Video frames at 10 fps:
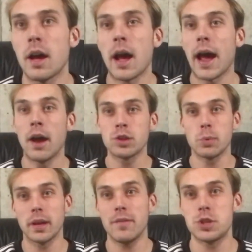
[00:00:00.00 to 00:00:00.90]
I also
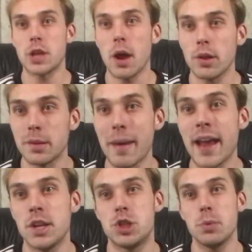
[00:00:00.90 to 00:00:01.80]
want to give a shout out to
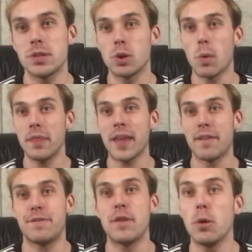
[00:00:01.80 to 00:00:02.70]
Maddie. She was the one
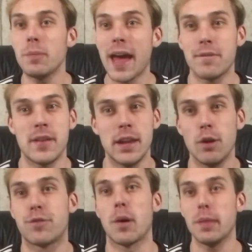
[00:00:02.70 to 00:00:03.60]
that filmed that
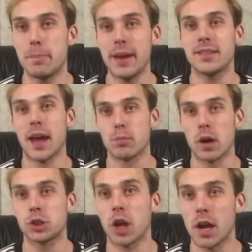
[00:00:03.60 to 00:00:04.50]
video from the Big Time
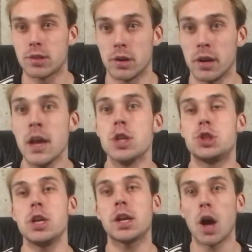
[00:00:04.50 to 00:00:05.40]
Rush concert.
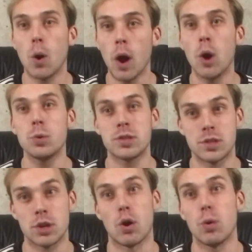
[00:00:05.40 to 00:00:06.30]
She
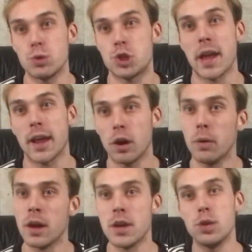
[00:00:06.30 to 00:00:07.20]
co-hosts her own
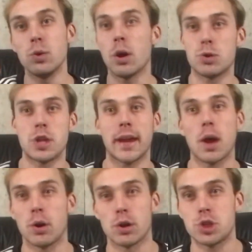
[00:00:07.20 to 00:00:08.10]
channel. You can go check
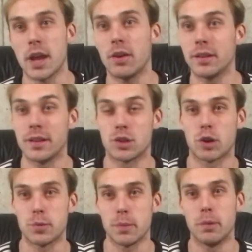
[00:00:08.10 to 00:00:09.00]
out her channel in the
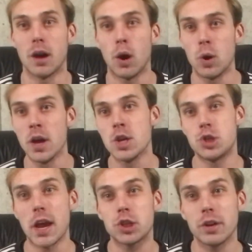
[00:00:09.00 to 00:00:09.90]
description below.
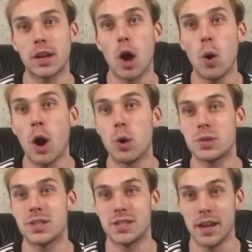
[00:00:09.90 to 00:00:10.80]
She actually
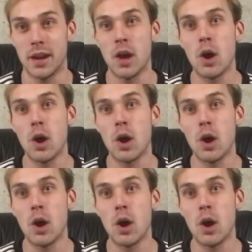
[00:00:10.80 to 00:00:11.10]
co-hosts it